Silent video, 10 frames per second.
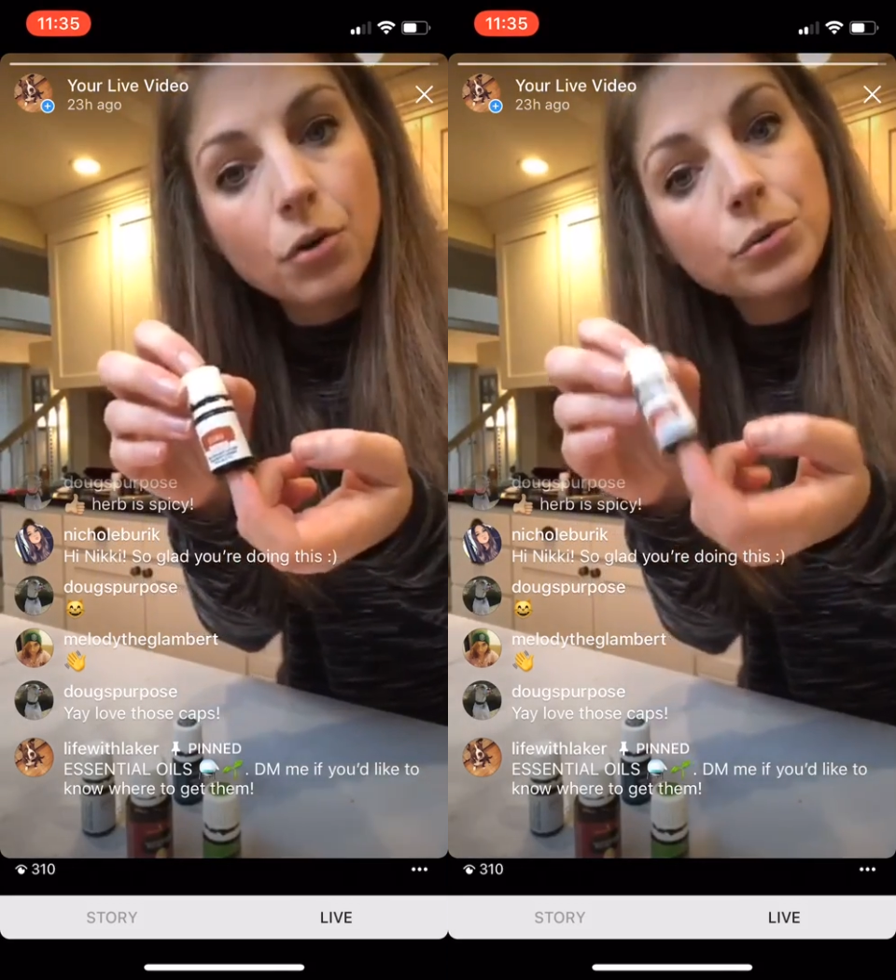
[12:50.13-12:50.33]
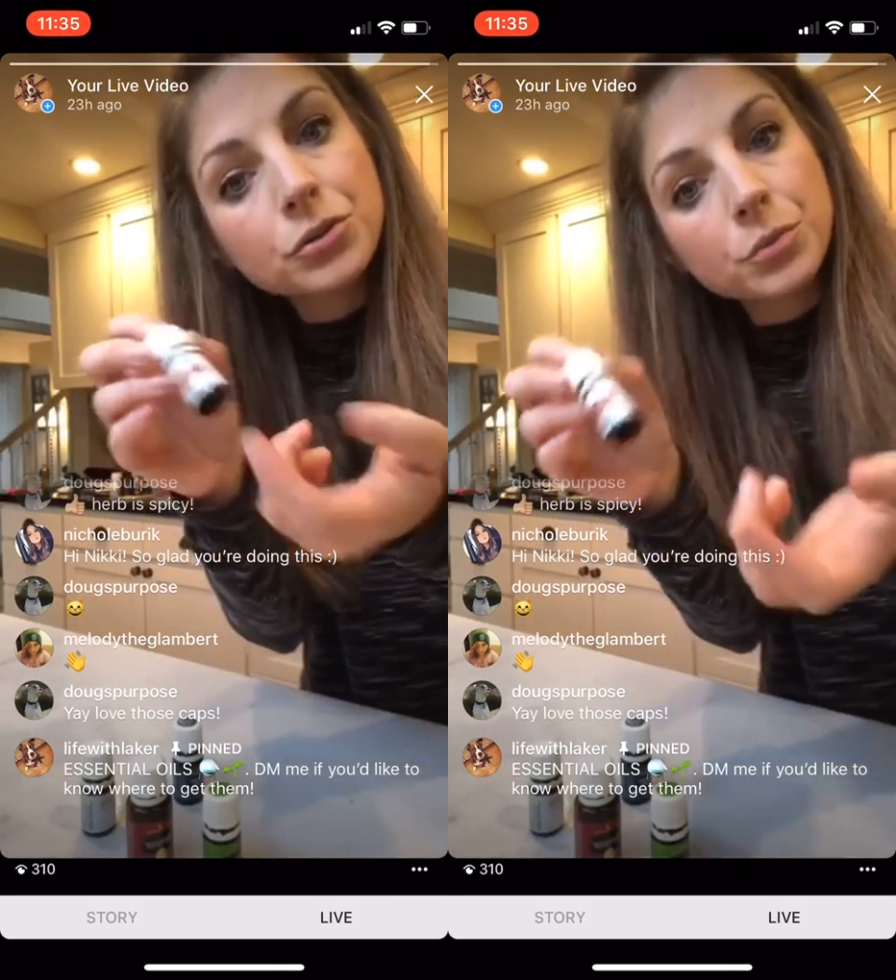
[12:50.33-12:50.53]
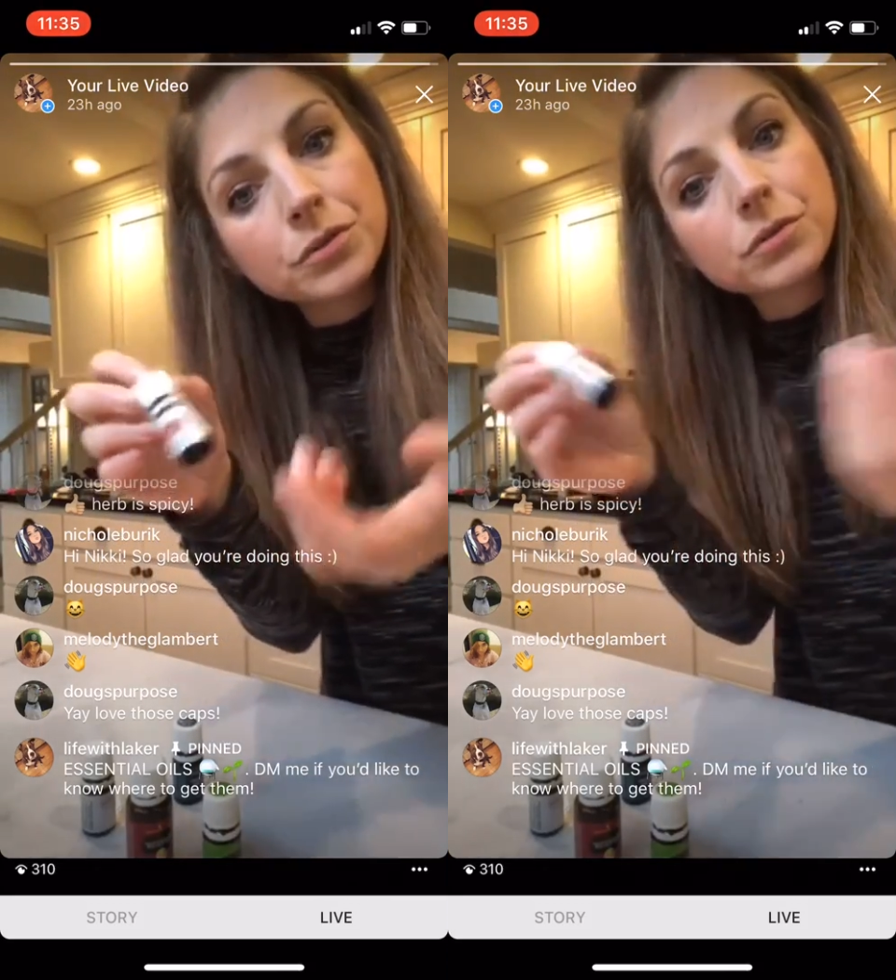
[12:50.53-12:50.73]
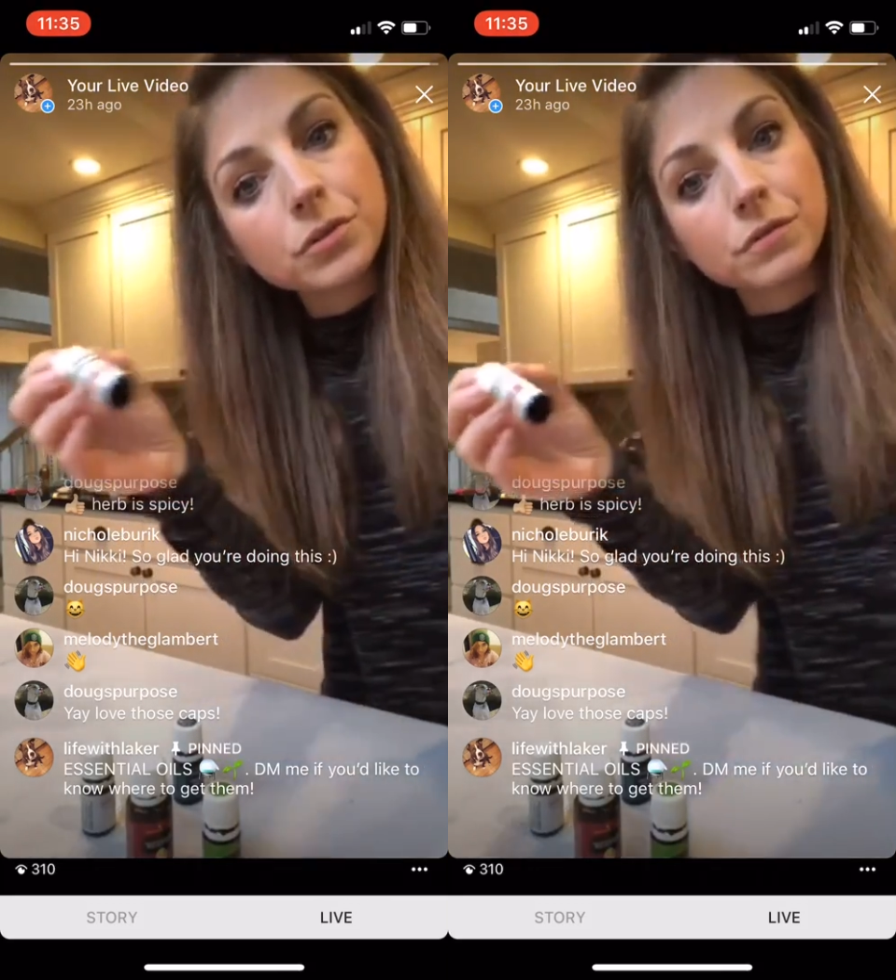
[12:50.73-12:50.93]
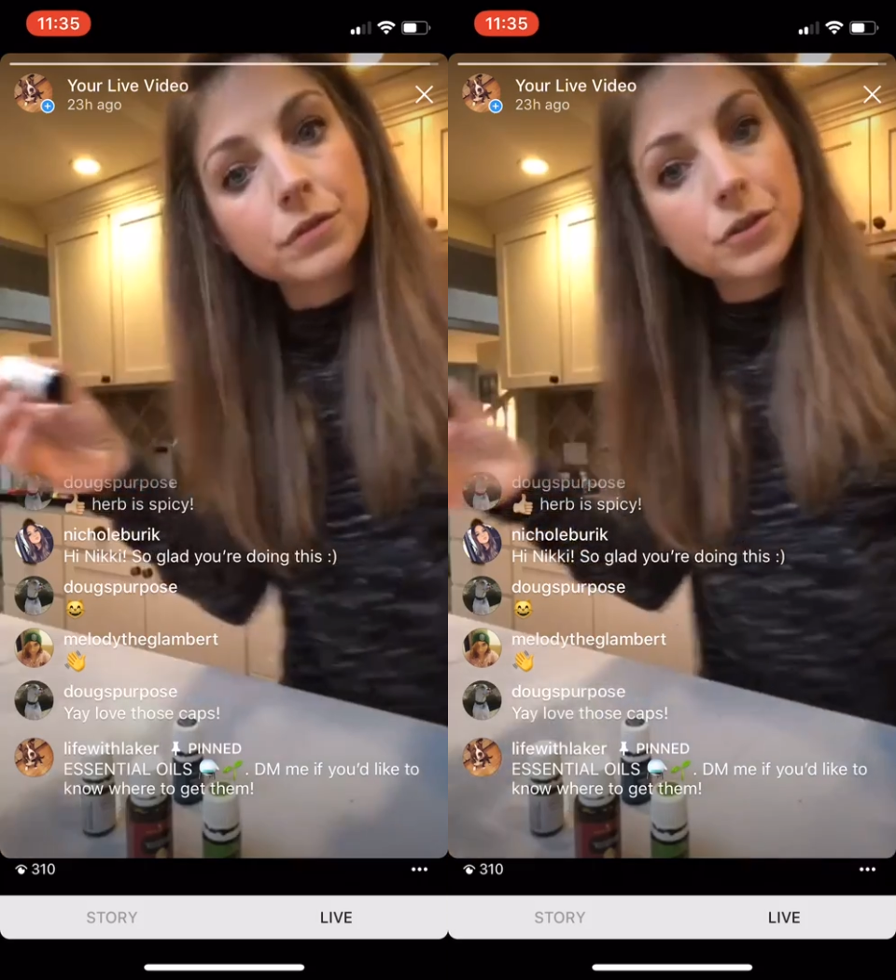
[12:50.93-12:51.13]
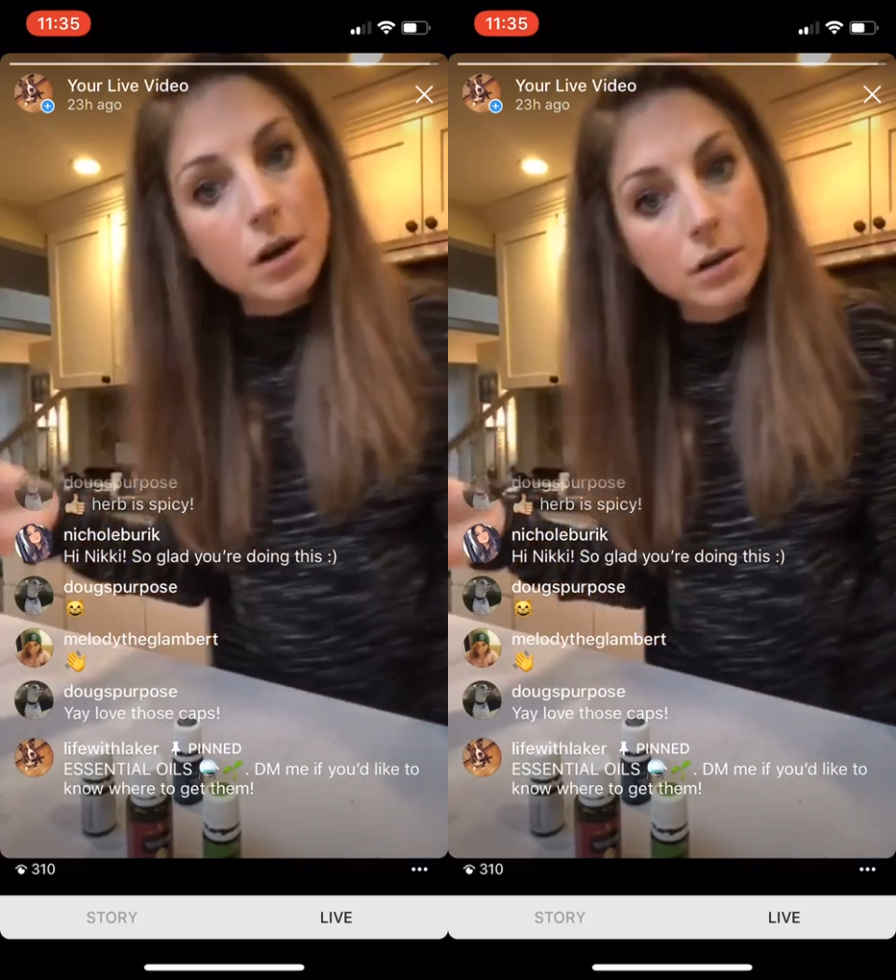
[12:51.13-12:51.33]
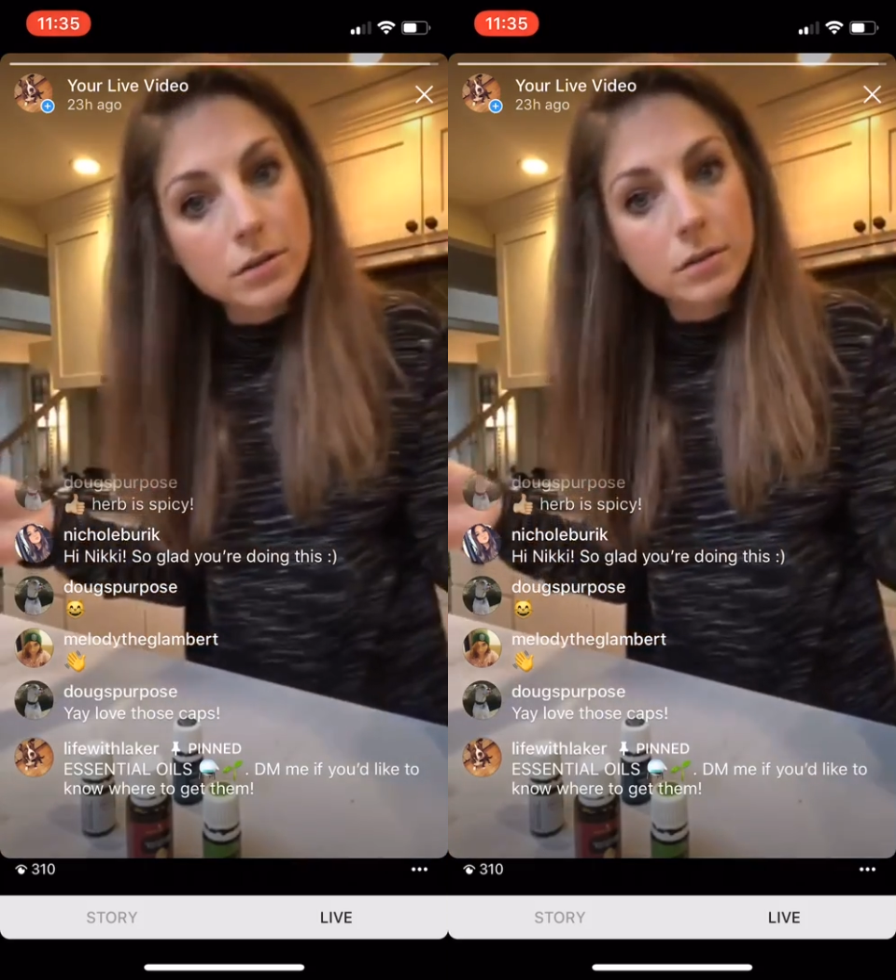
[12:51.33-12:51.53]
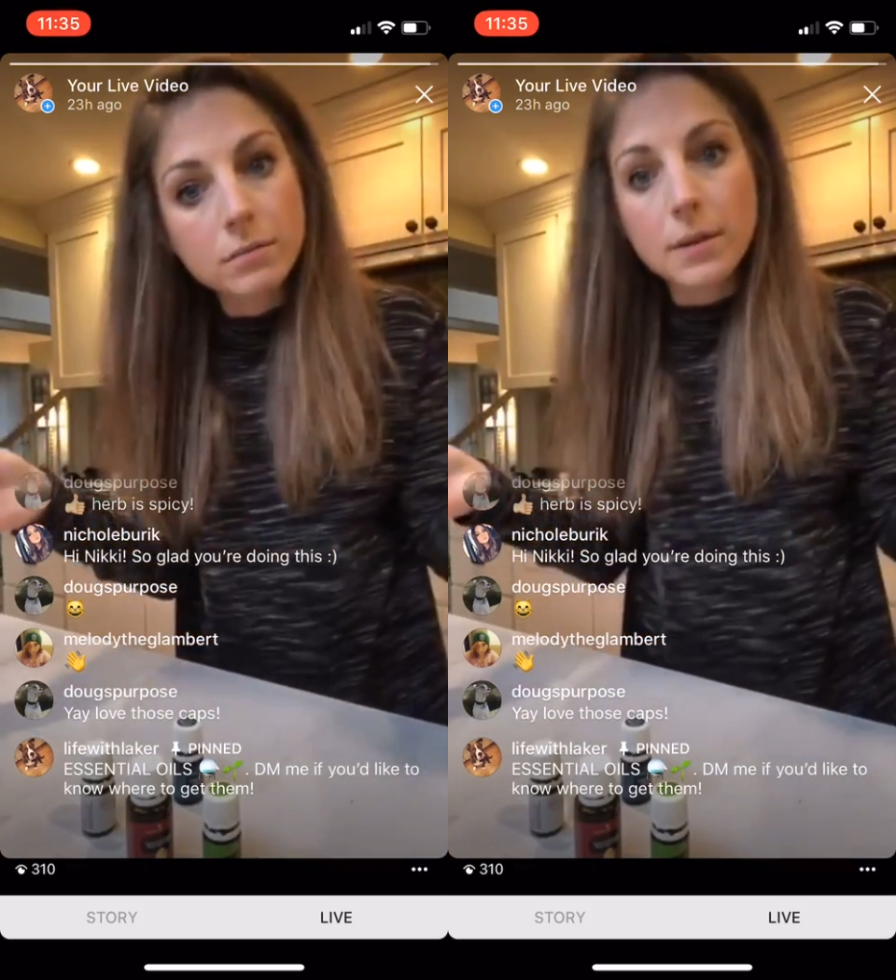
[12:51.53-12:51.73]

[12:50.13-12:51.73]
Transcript: which ones are good for dogs.